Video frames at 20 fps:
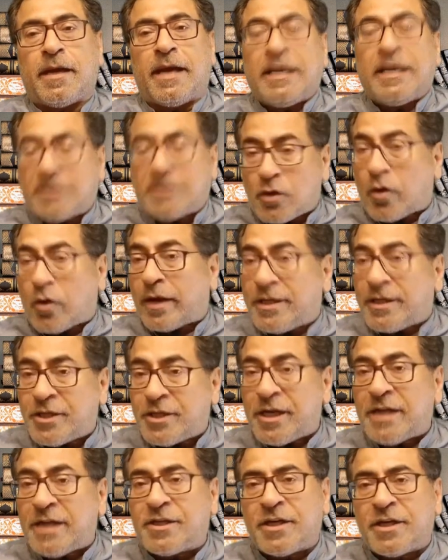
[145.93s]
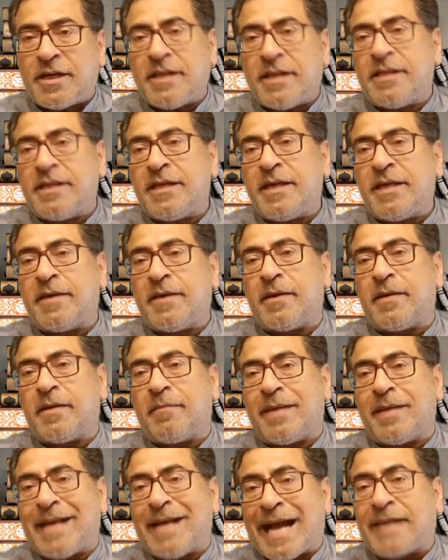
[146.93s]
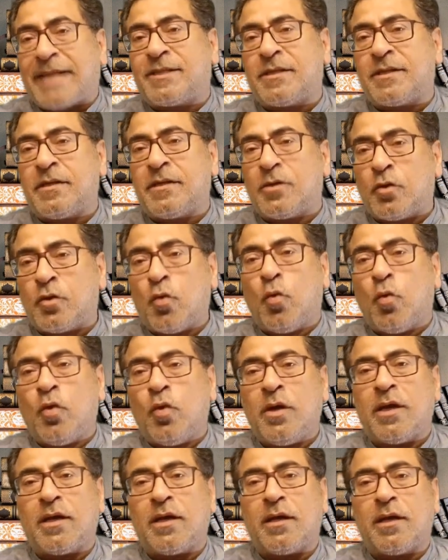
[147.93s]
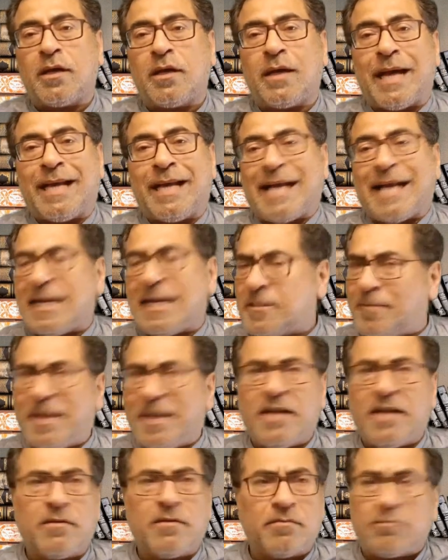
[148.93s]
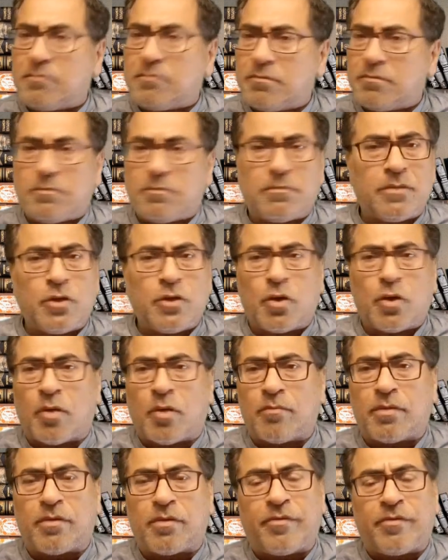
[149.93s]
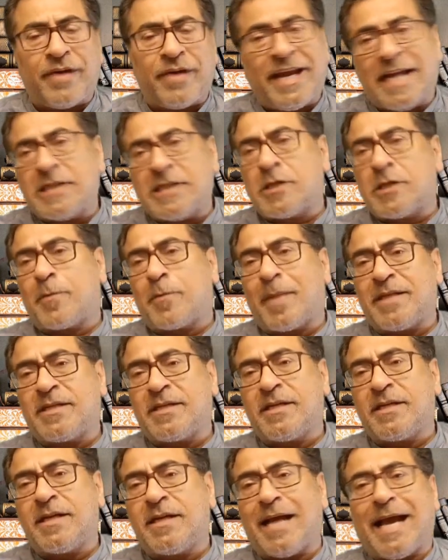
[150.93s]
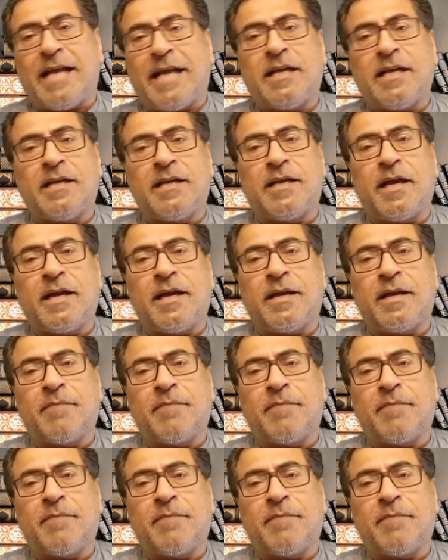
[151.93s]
It originated in the Manhattan rule and has been, reinterpreted and